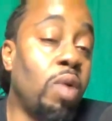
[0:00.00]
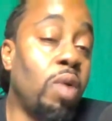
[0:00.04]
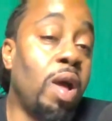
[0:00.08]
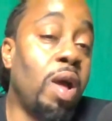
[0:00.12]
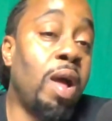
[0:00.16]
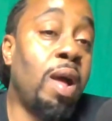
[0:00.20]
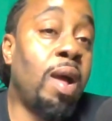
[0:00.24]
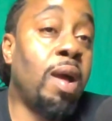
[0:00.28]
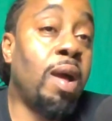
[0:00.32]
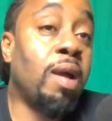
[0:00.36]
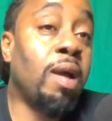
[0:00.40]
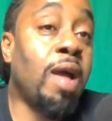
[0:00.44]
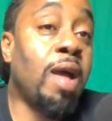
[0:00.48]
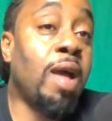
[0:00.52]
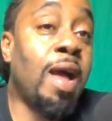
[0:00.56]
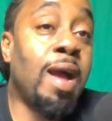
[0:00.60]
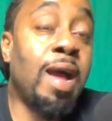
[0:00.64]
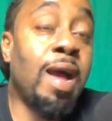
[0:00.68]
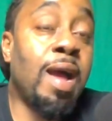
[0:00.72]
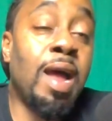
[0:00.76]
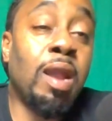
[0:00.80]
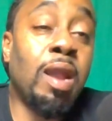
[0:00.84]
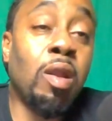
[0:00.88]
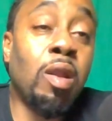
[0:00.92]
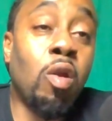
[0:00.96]
I
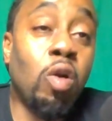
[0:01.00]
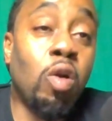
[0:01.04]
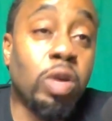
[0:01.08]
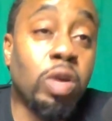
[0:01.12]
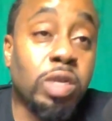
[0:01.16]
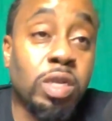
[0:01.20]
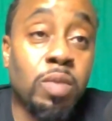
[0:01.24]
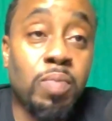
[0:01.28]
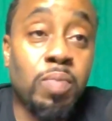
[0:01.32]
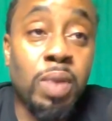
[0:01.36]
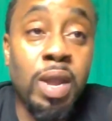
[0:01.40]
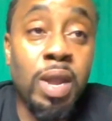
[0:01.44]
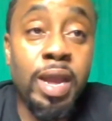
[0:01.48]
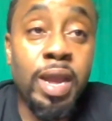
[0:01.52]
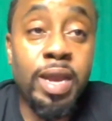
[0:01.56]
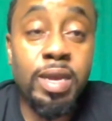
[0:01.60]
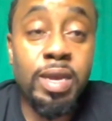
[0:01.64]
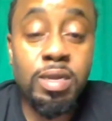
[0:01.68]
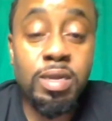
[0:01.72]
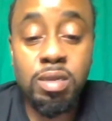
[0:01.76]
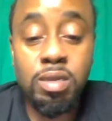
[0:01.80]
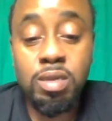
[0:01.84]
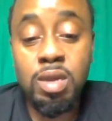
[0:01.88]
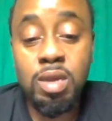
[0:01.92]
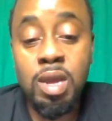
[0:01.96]
lost a
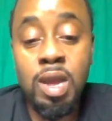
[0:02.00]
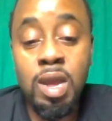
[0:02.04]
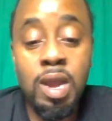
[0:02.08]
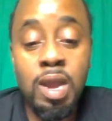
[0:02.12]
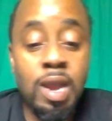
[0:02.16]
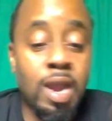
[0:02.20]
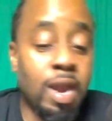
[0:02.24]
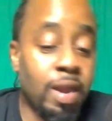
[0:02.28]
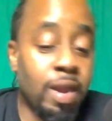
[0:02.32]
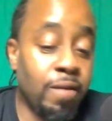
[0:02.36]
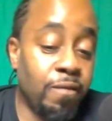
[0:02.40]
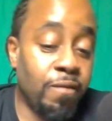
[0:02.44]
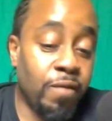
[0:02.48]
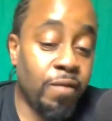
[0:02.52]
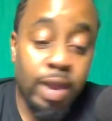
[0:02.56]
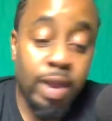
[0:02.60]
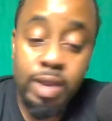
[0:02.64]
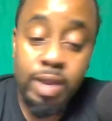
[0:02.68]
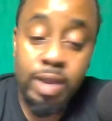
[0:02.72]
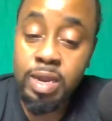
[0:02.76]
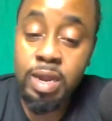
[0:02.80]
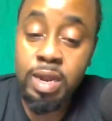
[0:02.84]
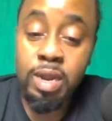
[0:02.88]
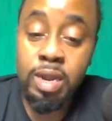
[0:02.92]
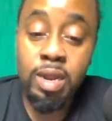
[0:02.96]
place, I got
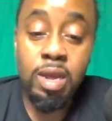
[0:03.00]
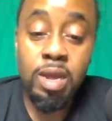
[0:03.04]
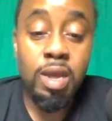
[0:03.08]
evicted,